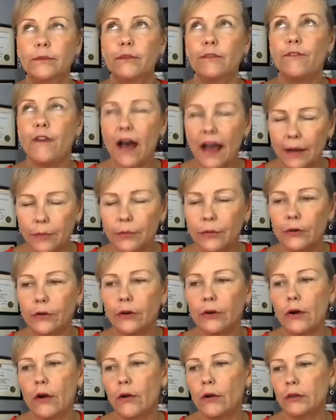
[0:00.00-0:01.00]

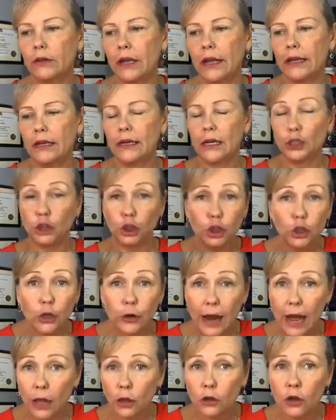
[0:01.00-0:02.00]
fiber or like
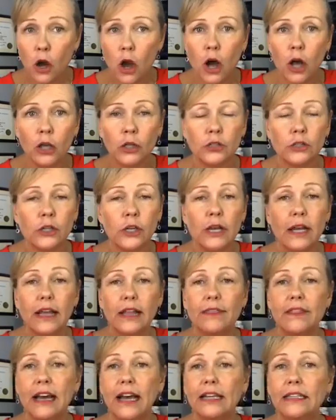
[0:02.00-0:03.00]
sugar alcohols
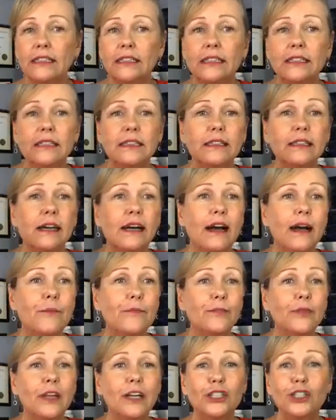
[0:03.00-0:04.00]
that
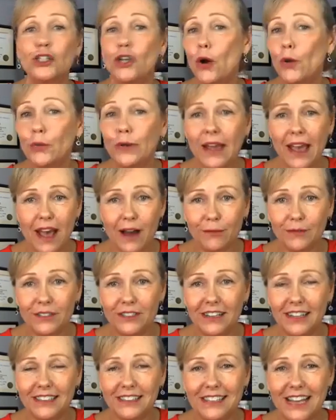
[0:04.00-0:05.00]
don't count
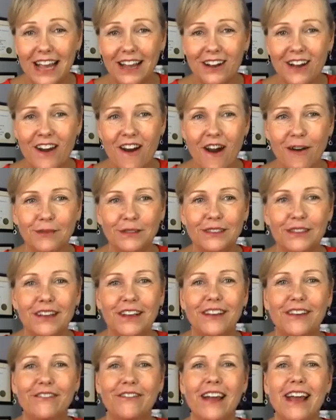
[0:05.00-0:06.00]
as net carbs,
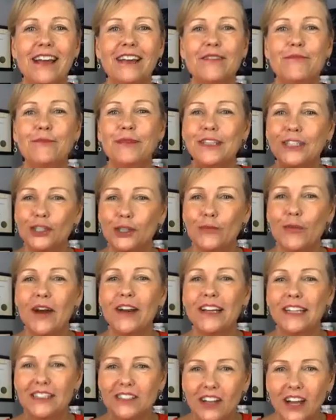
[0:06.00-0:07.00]
right? Because your
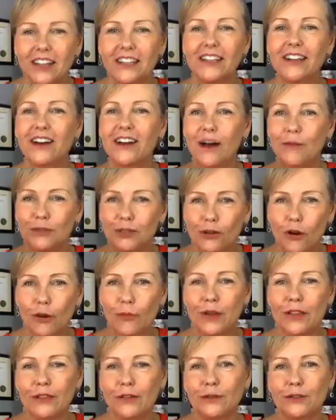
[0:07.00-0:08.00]
body is not
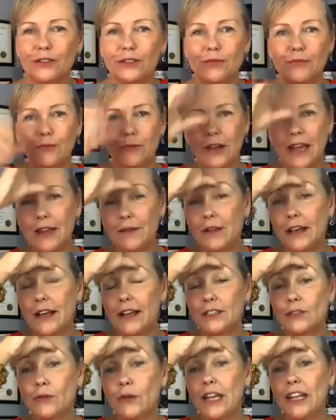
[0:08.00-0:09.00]
absorbing those, right?
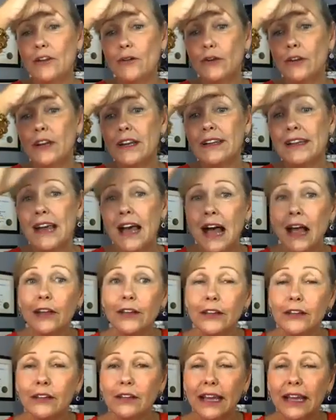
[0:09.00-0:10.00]
So in order to
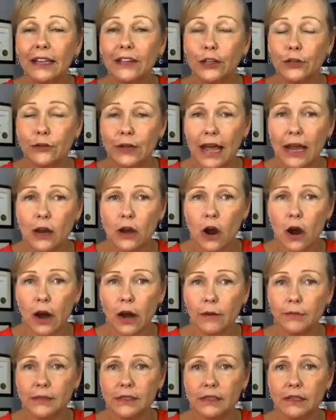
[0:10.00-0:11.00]
calculate your net
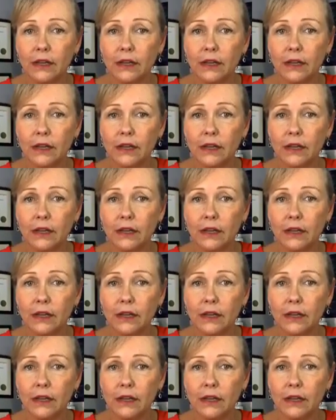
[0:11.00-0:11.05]
carbs